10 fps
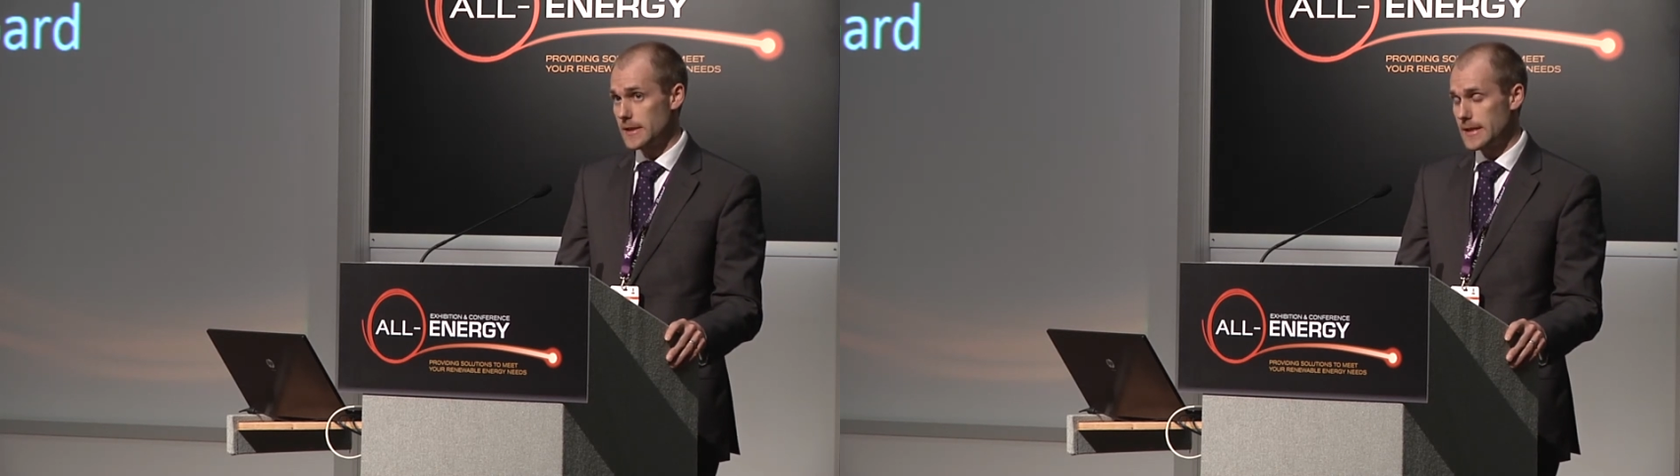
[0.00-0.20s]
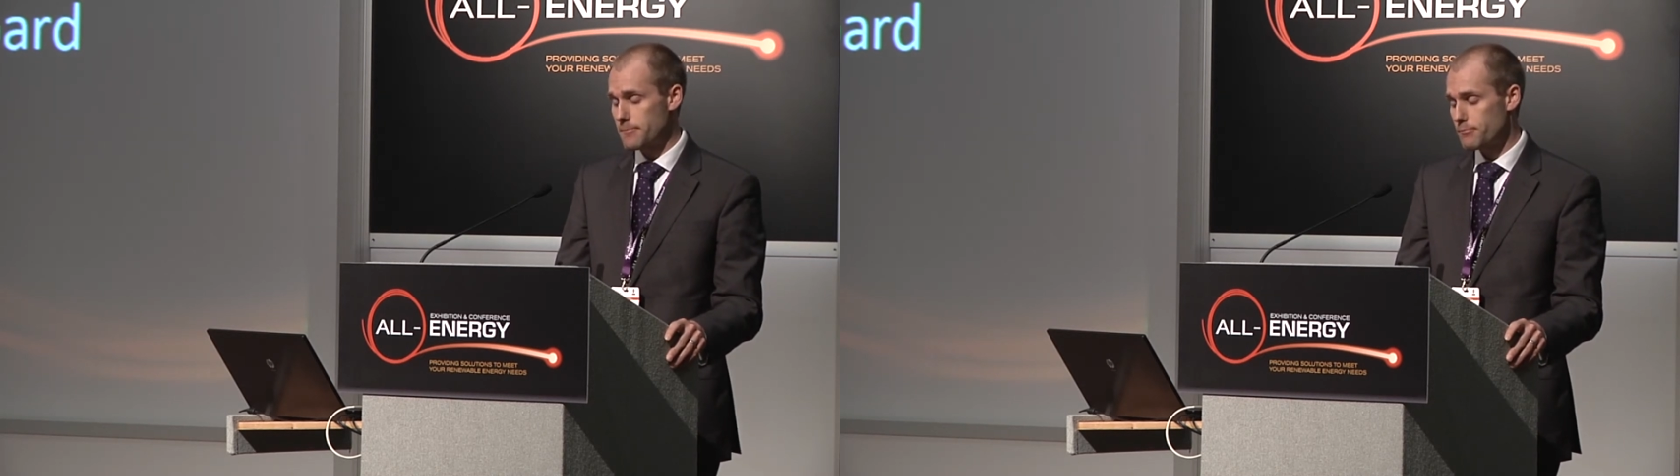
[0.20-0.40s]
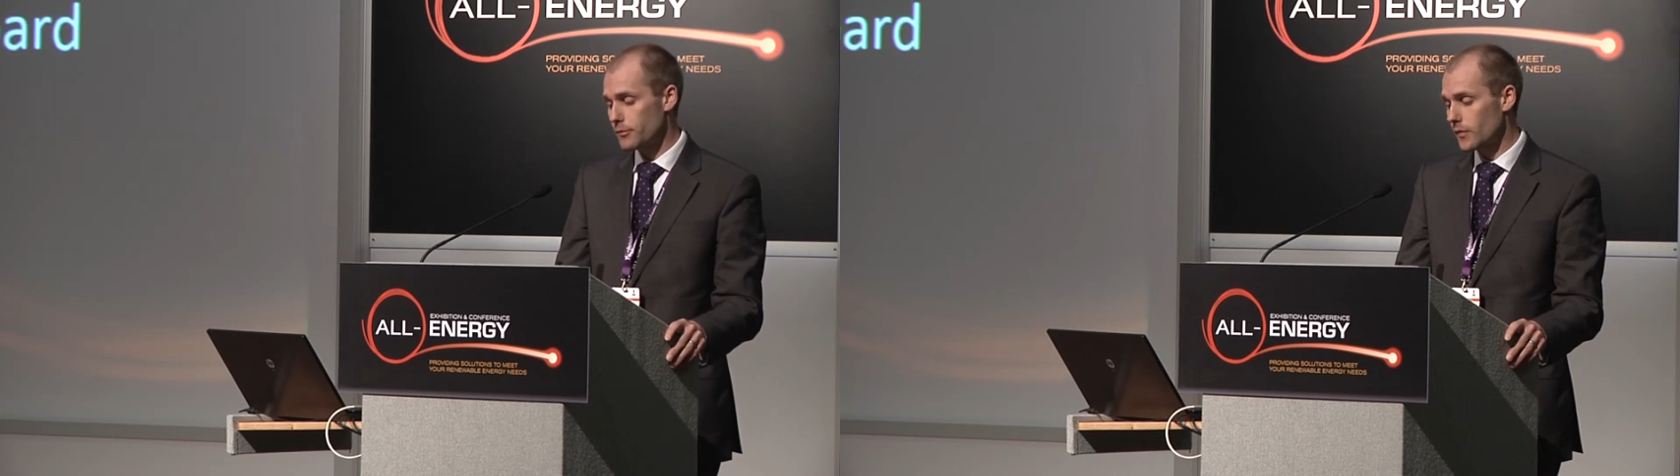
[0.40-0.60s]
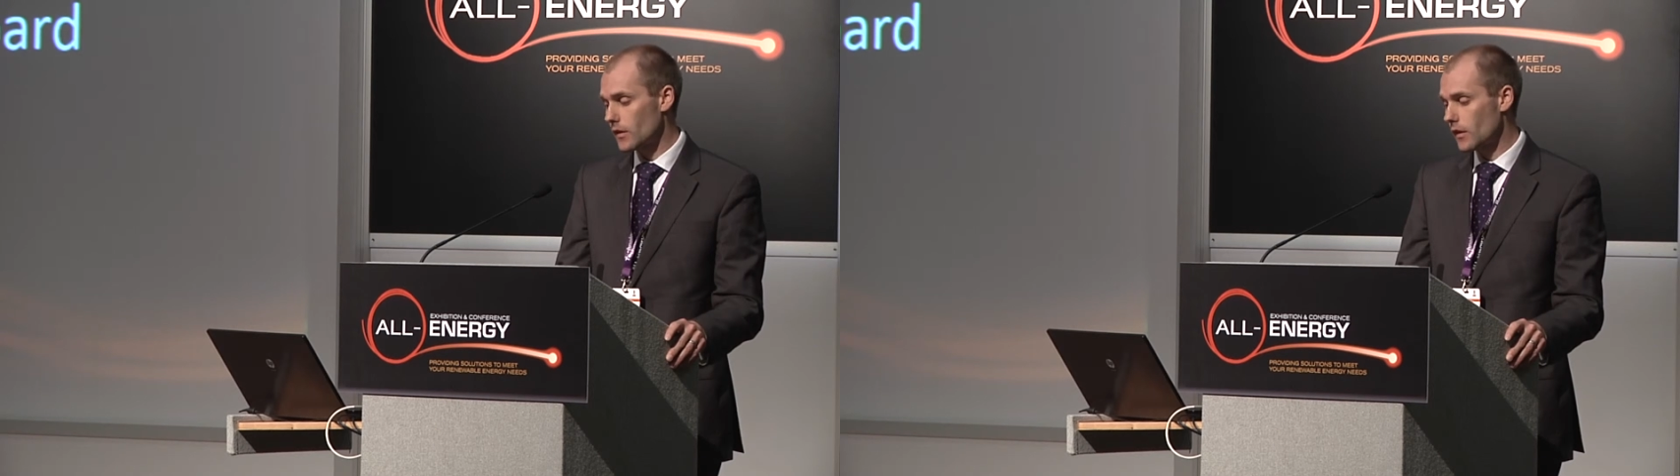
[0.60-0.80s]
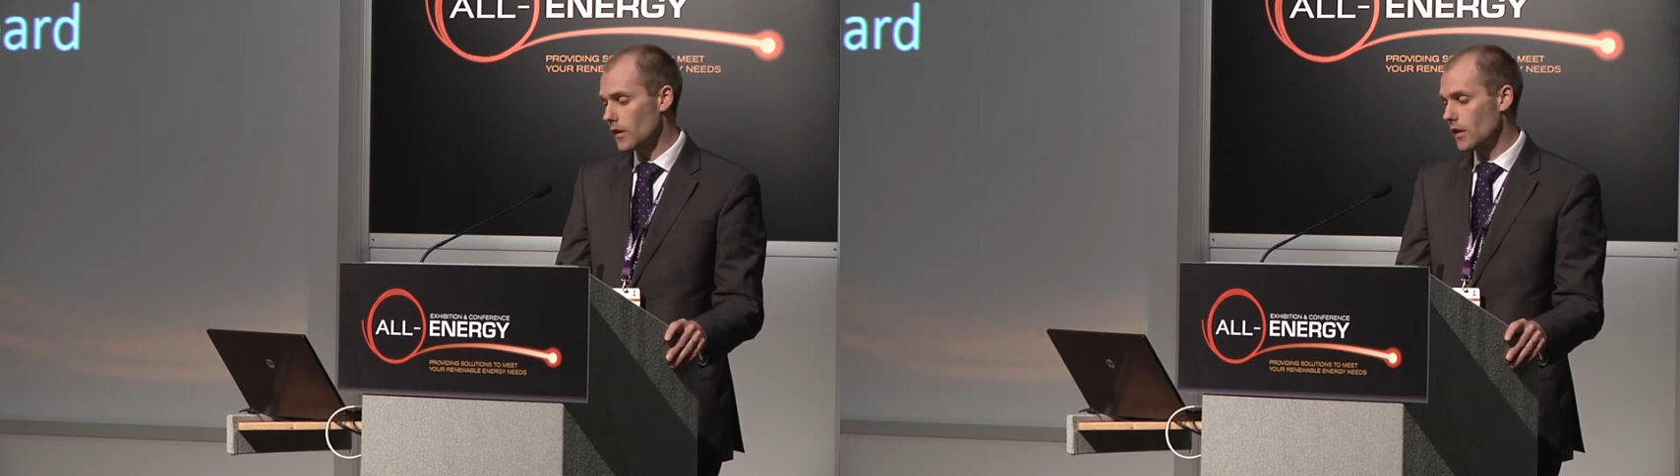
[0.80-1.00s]
year,
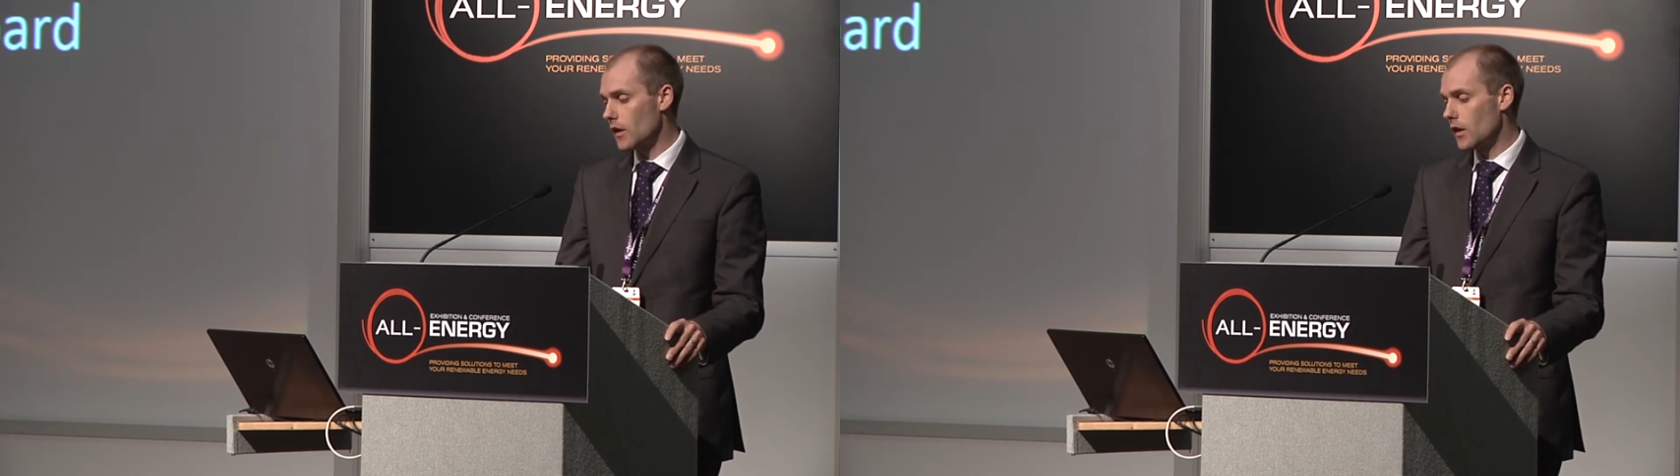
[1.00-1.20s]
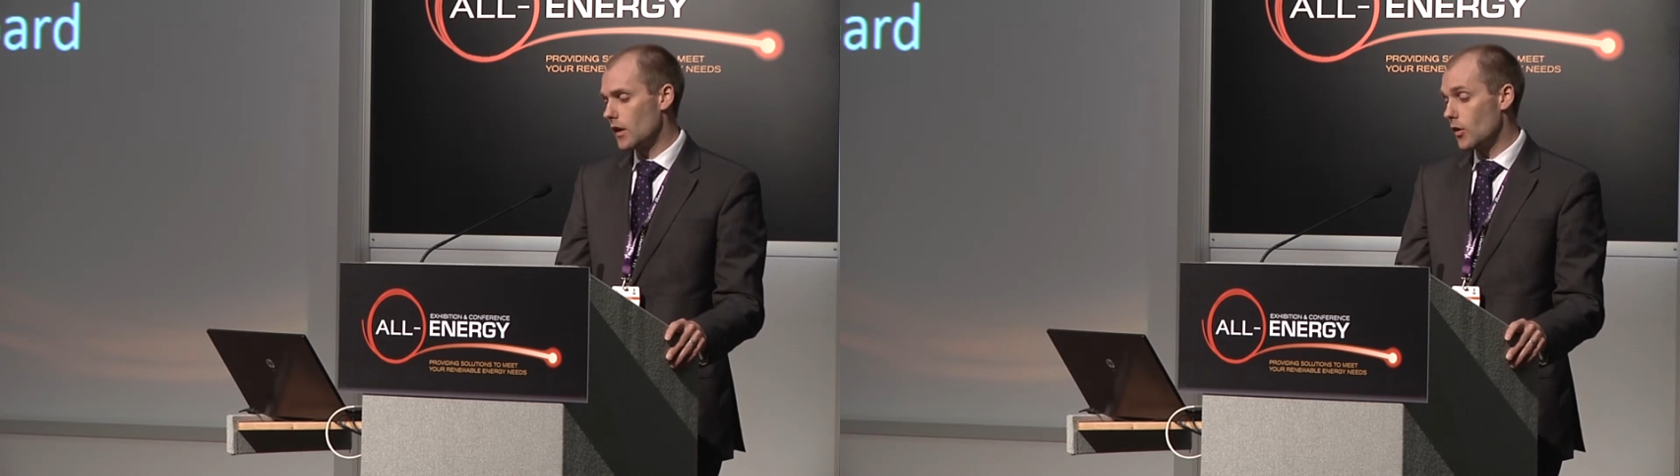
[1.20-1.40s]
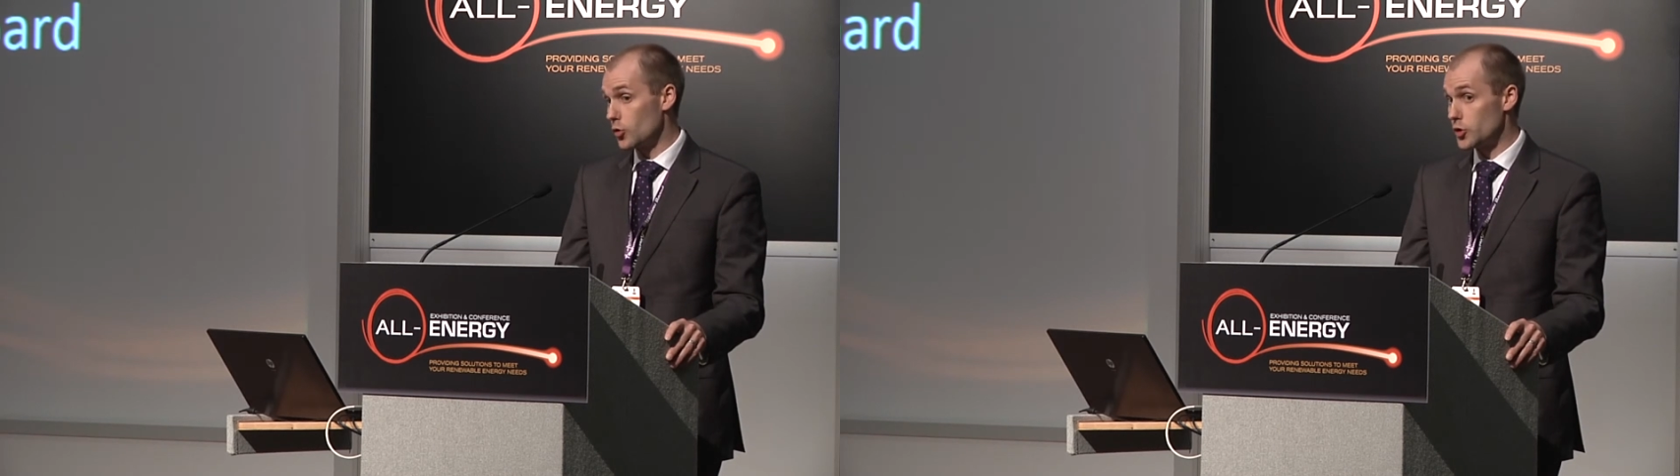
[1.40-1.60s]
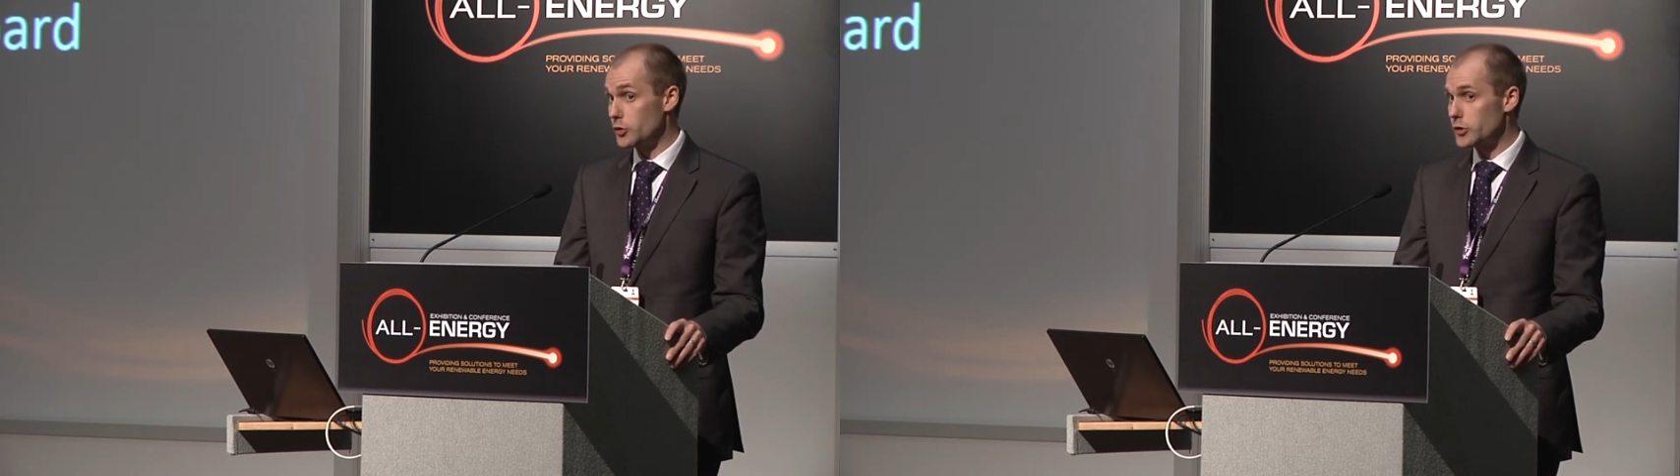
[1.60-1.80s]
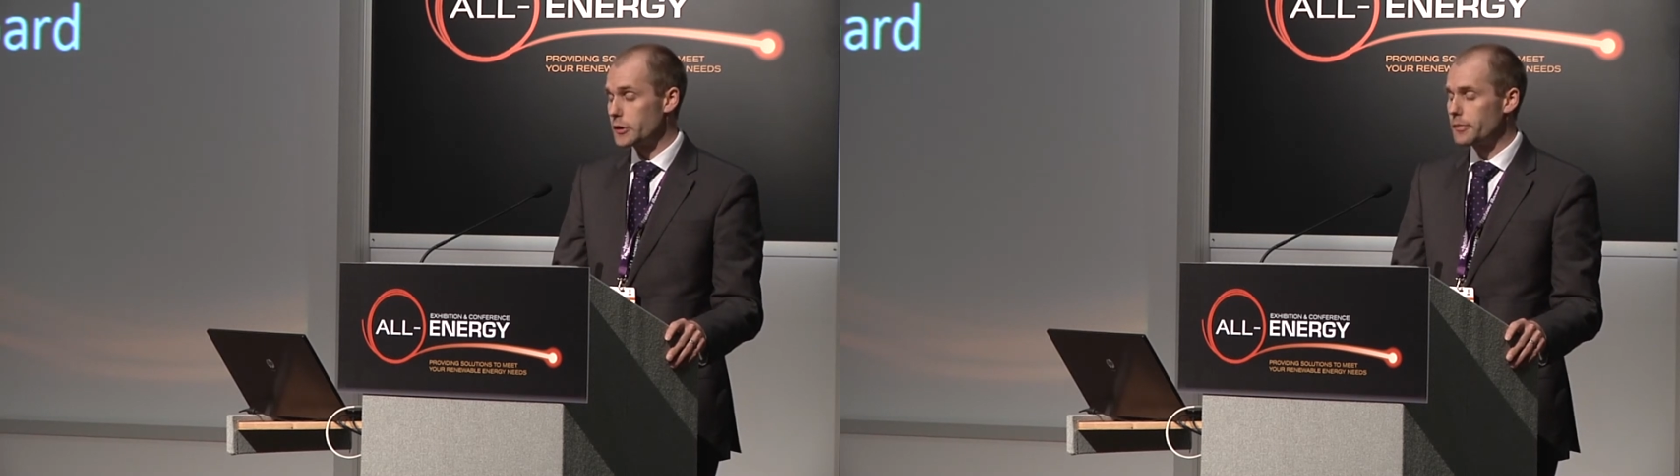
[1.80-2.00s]
or
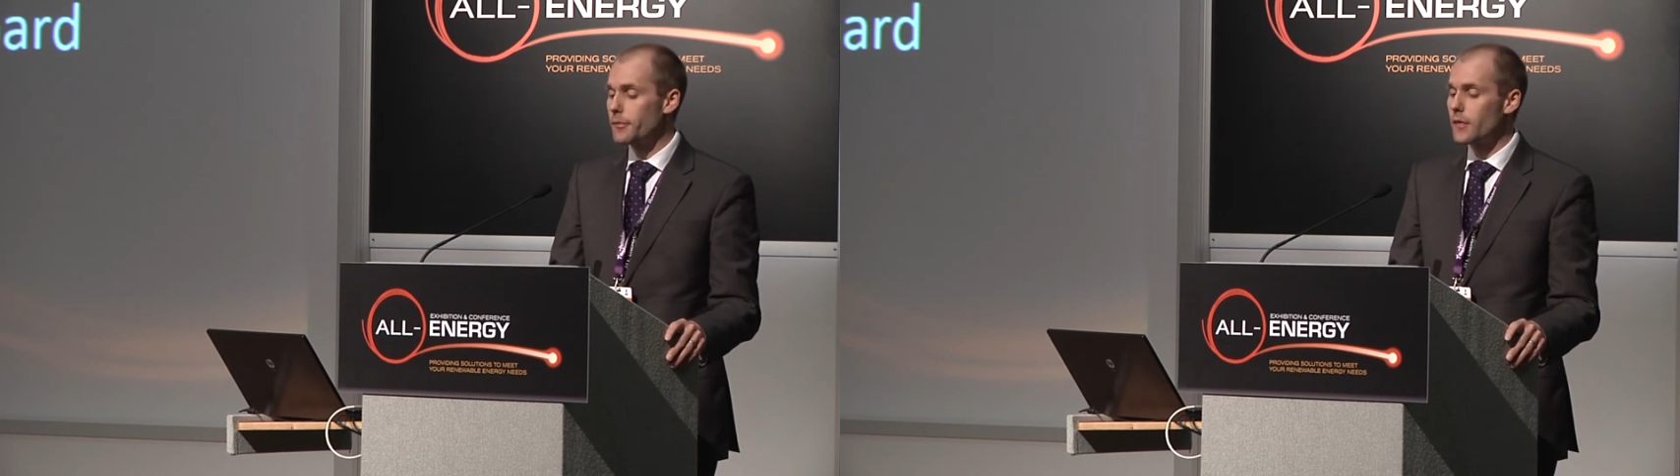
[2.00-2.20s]
due to.